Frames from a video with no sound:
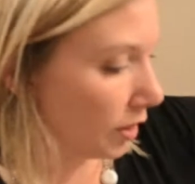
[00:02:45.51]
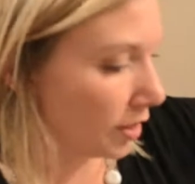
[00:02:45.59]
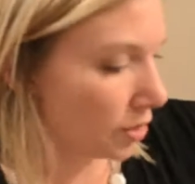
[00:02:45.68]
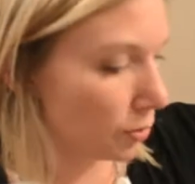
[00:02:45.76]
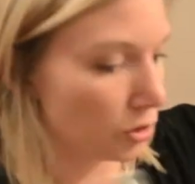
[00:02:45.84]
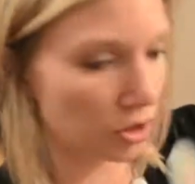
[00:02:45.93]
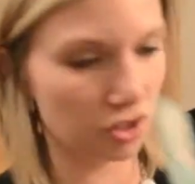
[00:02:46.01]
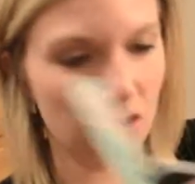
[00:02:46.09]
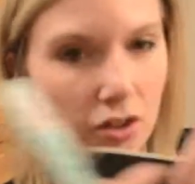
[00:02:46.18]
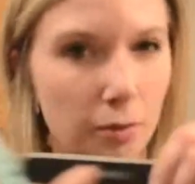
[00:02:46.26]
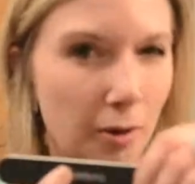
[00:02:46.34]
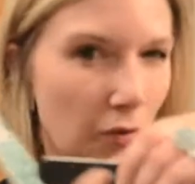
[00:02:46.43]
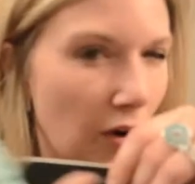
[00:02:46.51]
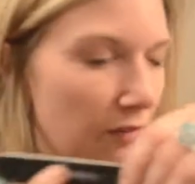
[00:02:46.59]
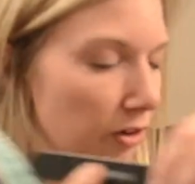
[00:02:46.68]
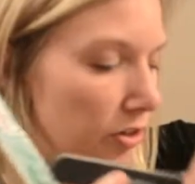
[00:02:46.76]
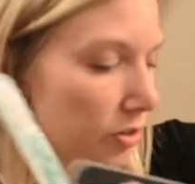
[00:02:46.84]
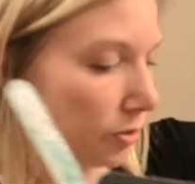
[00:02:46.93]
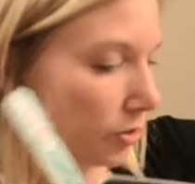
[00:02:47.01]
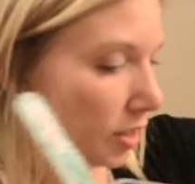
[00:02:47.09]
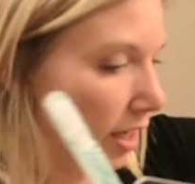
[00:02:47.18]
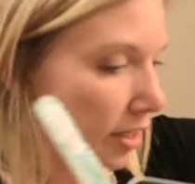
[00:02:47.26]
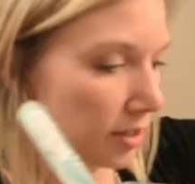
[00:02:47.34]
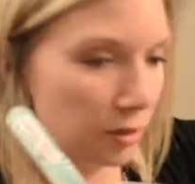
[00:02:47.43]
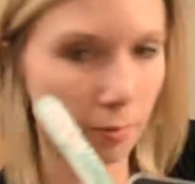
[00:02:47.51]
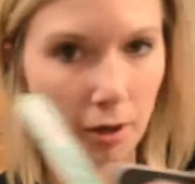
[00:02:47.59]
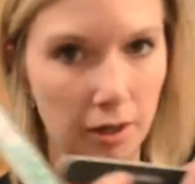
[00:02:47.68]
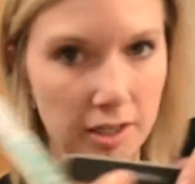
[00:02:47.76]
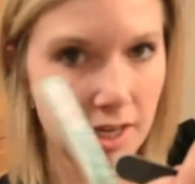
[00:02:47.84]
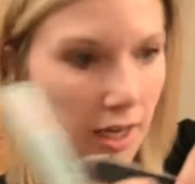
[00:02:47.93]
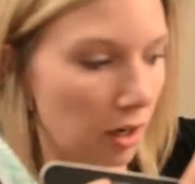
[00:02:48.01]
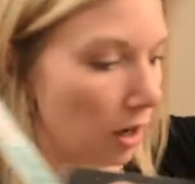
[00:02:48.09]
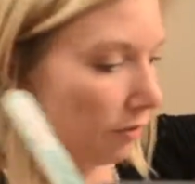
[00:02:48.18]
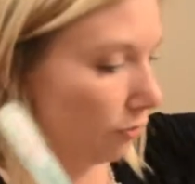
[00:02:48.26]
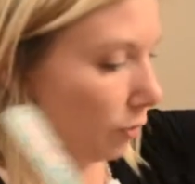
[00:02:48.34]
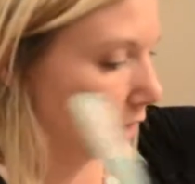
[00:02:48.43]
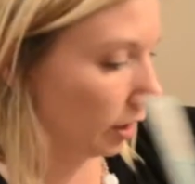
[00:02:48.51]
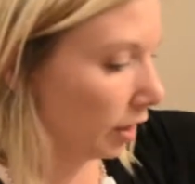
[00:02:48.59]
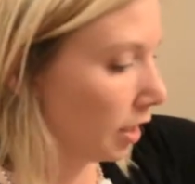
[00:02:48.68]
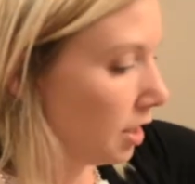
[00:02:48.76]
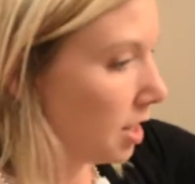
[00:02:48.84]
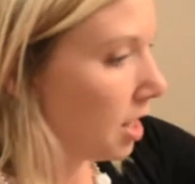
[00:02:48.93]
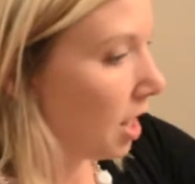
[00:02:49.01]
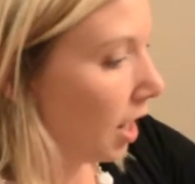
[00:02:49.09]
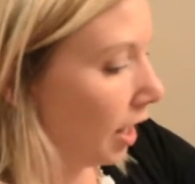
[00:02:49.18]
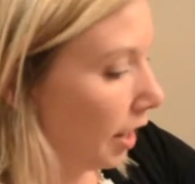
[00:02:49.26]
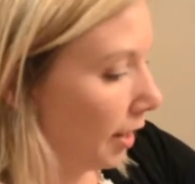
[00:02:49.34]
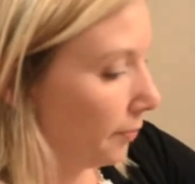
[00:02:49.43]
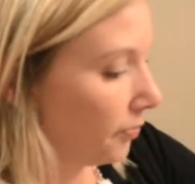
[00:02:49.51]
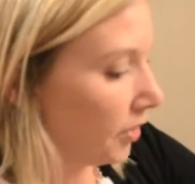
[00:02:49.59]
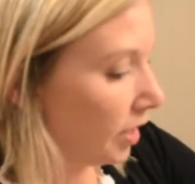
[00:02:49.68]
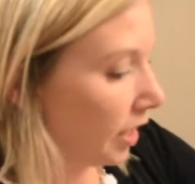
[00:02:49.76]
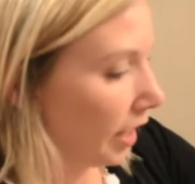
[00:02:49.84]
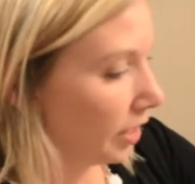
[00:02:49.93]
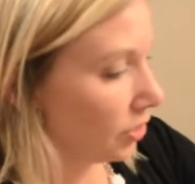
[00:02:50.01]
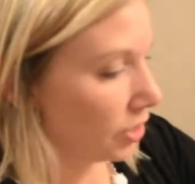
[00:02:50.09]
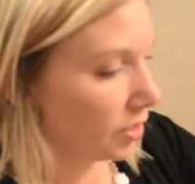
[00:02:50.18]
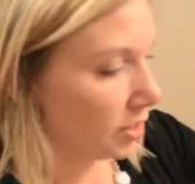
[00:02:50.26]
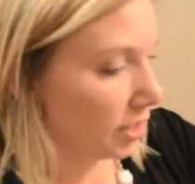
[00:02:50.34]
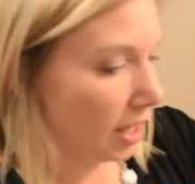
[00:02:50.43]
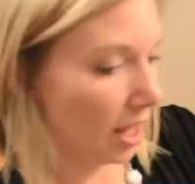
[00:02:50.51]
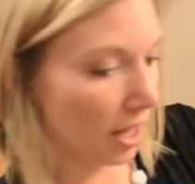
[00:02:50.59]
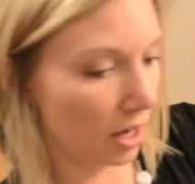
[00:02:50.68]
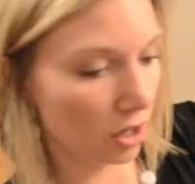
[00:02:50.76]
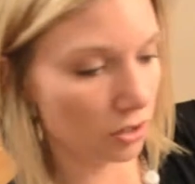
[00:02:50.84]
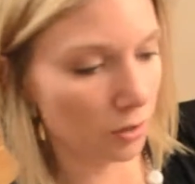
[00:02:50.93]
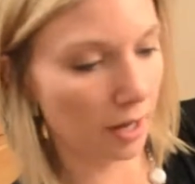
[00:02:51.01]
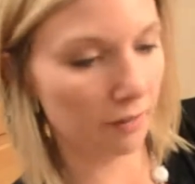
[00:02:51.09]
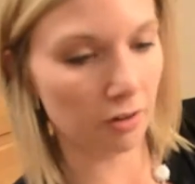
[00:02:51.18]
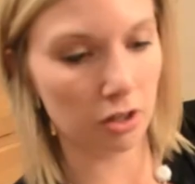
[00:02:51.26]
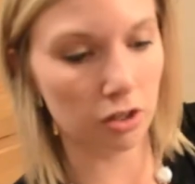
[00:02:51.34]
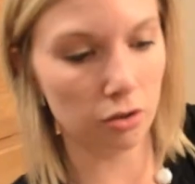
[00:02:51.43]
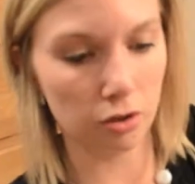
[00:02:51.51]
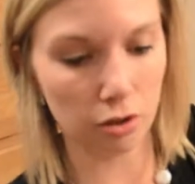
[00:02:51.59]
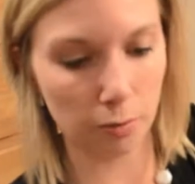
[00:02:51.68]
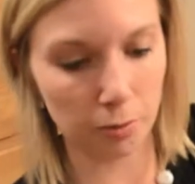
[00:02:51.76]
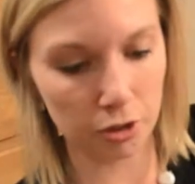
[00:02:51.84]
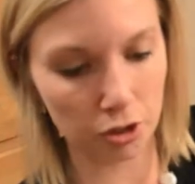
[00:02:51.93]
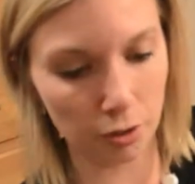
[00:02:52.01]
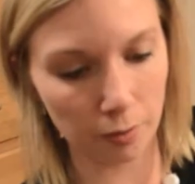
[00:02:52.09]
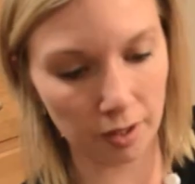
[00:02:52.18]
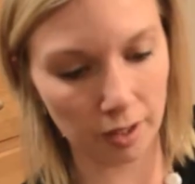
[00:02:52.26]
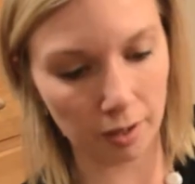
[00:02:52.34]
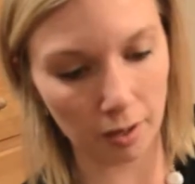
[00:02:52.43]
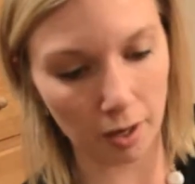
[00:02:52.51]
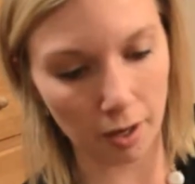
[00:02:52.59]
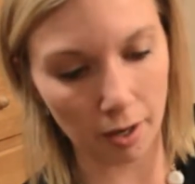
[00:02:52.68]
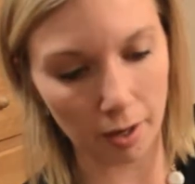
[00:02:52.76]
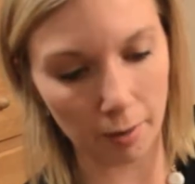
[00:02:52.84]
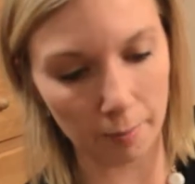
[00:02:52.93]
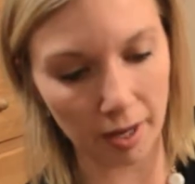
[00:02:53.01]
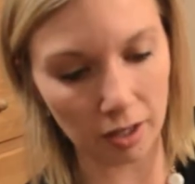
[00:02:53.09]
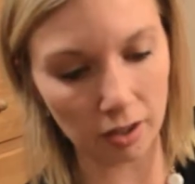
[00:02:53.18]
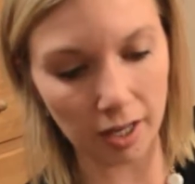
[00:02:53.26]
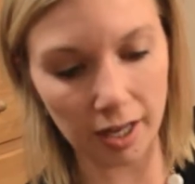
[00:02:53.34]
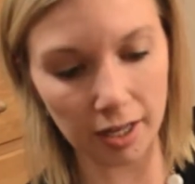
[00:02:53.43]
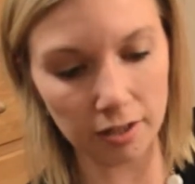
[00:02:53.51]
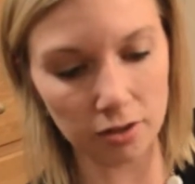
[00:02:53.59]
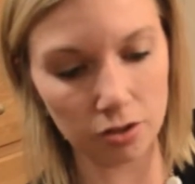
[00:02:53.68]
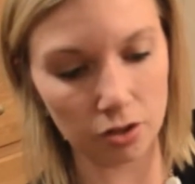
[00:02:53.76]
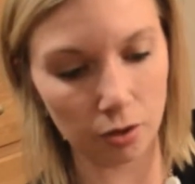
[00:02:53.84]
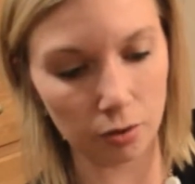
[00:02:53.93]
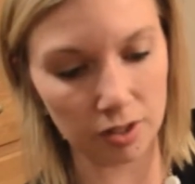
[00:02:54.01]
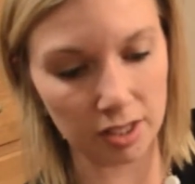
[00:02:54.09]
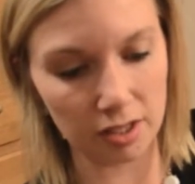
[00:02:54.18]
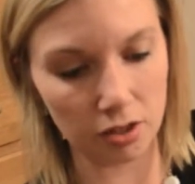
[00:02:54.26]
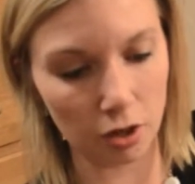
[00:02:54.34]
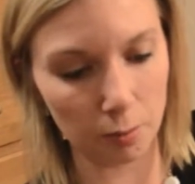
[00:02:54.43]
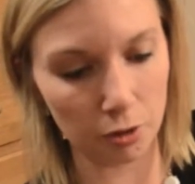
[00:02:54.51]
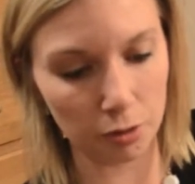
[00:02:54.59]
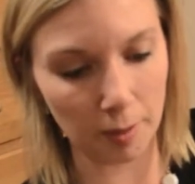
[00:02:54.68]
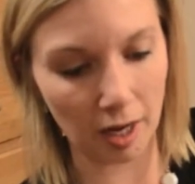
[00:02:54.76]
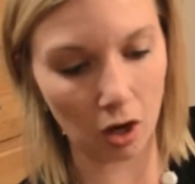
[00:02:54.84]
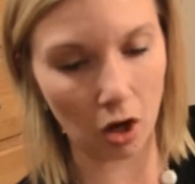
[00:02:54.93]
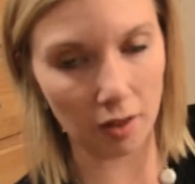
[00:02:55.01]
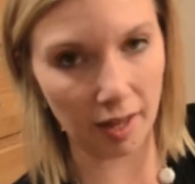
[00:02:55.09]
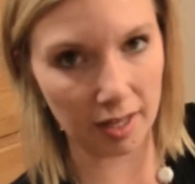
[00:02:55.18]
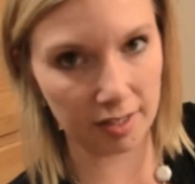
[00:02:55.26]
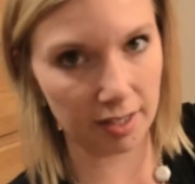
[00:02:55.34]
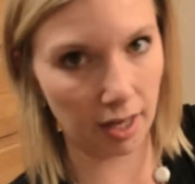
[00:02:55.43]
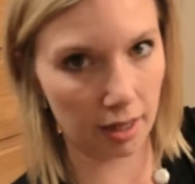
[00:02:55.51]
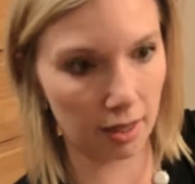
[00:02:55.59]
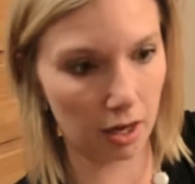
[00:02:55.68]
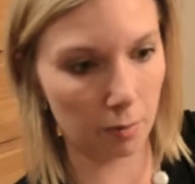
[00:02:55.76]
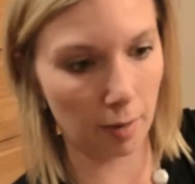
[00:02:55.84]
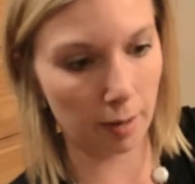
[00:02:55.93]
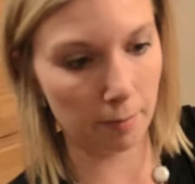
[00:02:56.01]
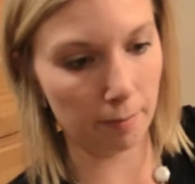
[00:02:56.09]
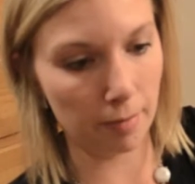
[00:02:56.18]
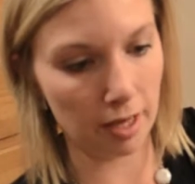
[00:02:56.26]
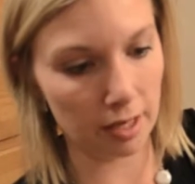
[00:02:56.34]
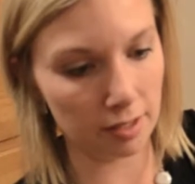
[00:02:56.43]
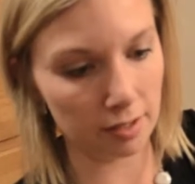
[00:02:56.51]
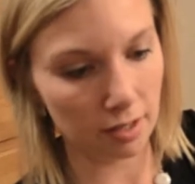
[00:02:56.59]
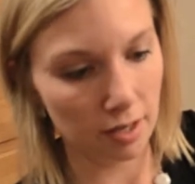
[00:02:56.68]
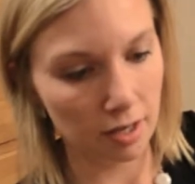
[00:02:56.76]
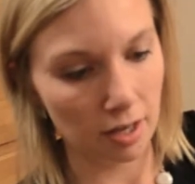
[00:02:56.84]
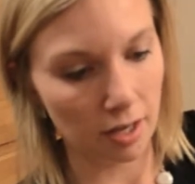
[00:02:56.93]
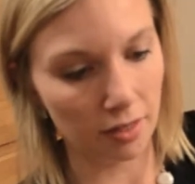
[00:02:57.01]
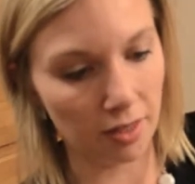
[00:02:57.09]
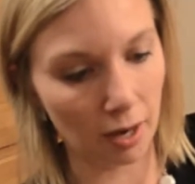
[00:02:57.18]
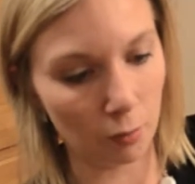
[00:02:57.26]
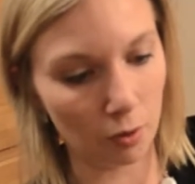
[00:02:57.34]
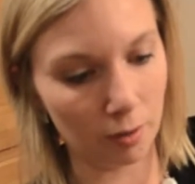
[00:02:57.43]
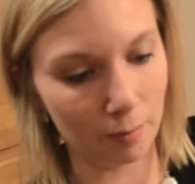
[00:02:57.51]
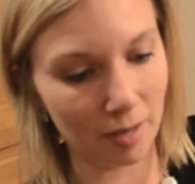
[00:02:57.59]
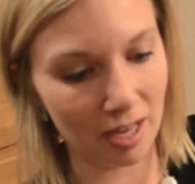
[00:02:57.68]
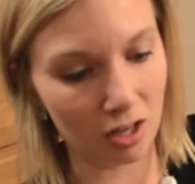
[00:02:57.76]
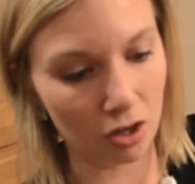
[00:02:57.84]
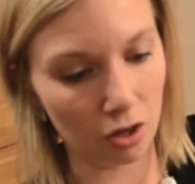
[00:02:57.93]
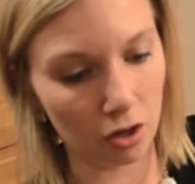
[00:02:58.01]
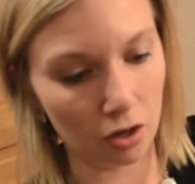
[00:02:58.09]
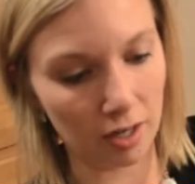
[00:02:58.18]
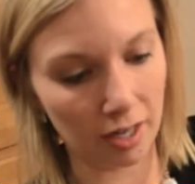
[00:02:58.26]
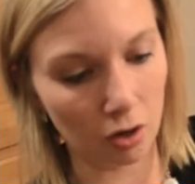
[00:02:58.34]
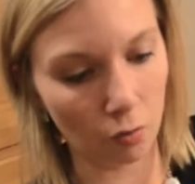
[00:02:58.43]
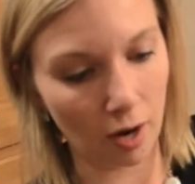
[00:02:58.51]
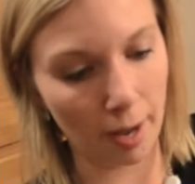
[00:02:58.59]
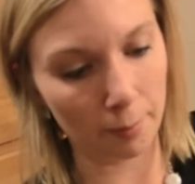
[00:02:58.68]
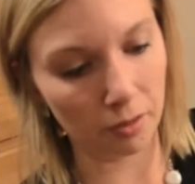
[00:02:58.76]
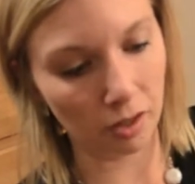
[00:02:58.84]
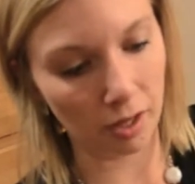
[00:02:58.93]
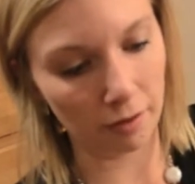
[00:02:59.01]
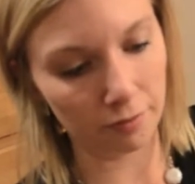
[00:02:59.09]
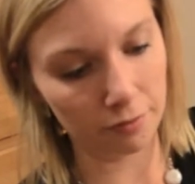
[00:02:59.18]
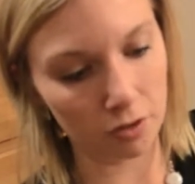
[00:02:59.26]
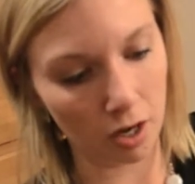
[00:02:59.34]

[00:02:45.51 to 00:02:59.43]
This one's just a little bit rougher, so it's nice. It'll probably take it off quickly. I also have a cuticle pusher with a metal end, so it's easier to push back all that skin that you might miss that would make your nail wrap lift.